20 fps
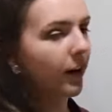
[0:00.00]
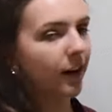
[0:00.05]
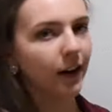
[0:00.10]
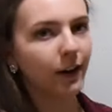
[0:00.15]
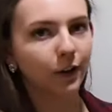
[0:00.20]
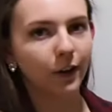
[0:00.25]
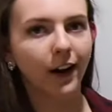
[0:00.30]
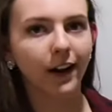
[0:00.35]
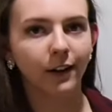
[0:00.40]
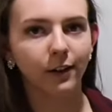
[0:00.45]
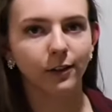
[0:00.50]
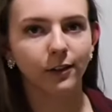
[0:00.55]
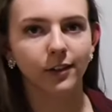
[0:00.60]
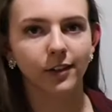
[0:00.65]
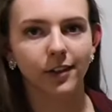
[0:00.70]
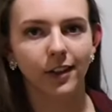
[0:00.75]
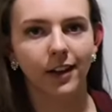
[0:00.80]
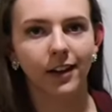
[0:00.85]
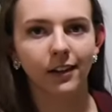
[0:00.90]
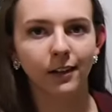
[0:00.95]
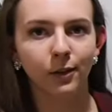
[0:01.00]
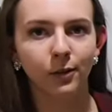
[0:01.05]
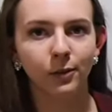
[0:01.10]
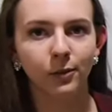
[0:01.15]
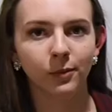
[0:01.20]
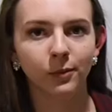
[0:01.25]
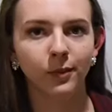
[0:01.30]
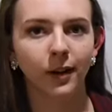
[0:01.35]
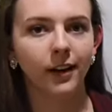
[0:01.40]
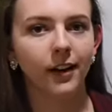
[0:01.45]
checking your angles and
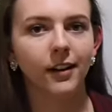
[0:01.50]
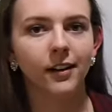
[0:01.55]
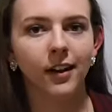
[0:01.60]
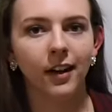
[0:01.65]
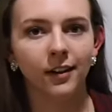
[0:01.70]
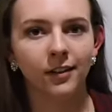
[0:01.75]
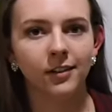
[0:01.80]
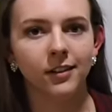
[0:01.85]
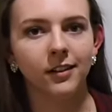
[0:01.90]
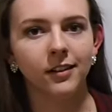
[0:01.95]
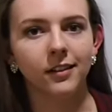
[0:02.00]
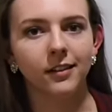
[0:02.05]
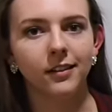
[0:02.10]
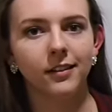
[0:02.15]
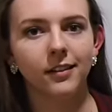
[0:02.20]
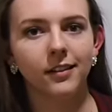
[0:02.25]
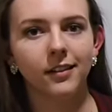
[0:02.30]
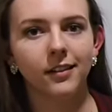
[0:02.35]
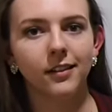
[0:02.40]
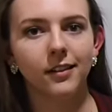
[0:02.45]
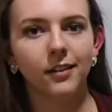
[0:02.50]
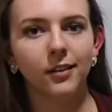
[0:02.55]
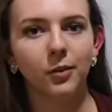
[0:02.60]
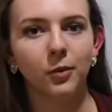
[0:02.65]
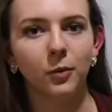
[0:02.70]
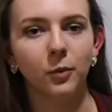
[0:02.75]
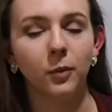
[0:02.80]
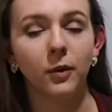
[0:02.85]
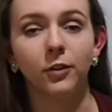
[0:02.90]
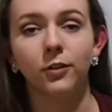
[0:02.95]
recognizing
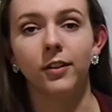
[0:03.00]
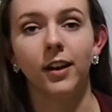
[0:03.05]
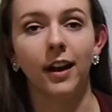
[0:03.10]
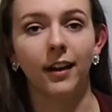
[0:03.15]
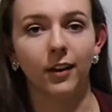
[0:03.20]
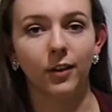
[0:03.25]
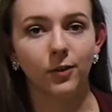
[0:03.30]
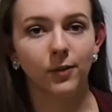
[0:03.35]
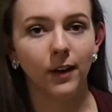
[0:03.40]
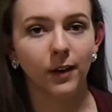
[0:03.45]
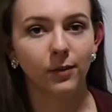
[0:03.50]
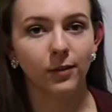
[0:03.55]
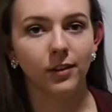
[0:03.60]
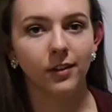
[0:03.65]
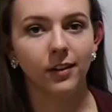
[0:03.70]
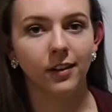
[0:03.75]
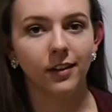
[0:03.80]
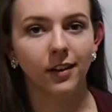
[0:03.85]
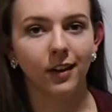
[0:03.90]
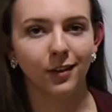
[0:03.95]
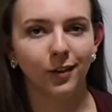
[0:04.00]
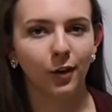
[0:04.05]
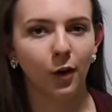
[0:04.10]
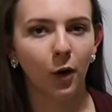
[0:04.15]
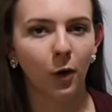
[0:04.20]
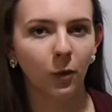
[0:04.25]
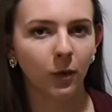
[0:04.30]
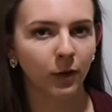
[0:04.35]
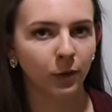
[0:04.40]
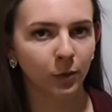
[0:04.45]
which tack is favored doesn't
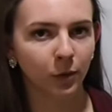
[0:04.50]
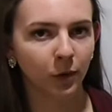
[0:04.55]
always